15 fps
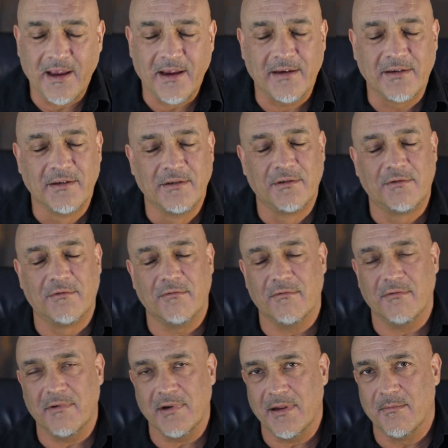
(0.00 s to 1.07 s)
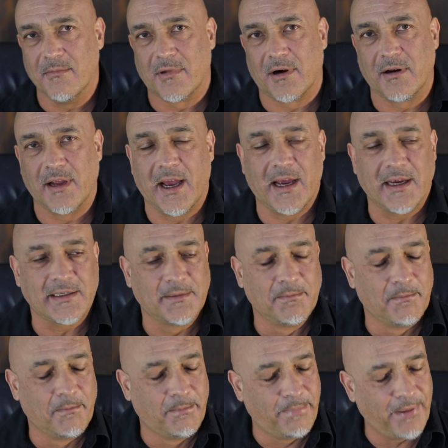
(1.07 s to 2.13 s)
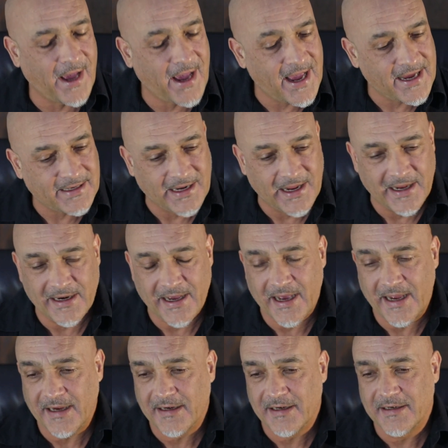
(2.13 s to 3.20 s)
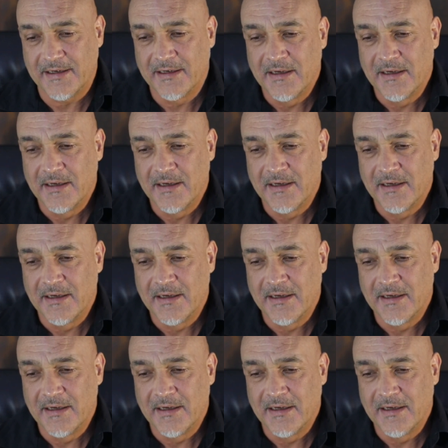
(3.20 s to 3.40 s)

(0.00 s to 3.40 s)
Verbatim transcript: extreme body aches, bad headache,